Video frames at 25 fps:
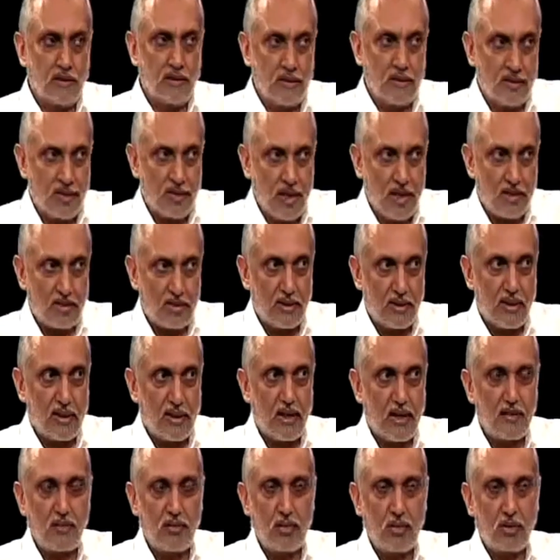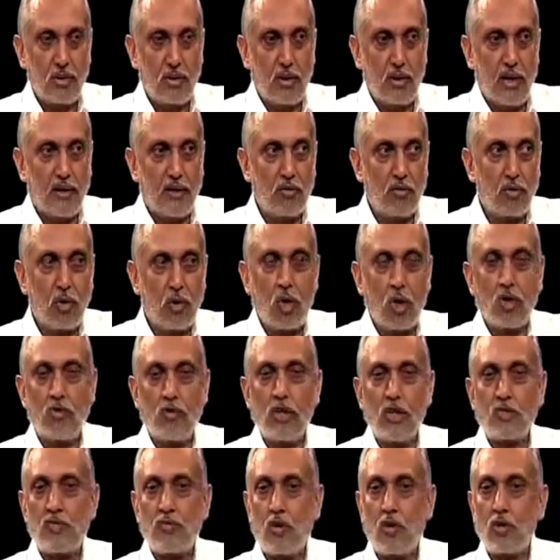in the sense that I would
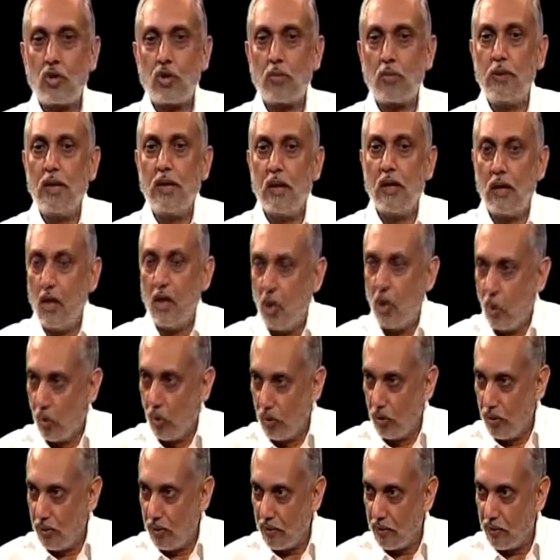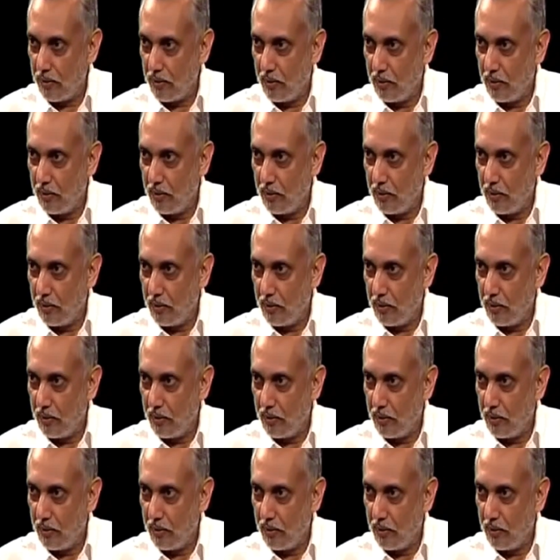always want to be alone.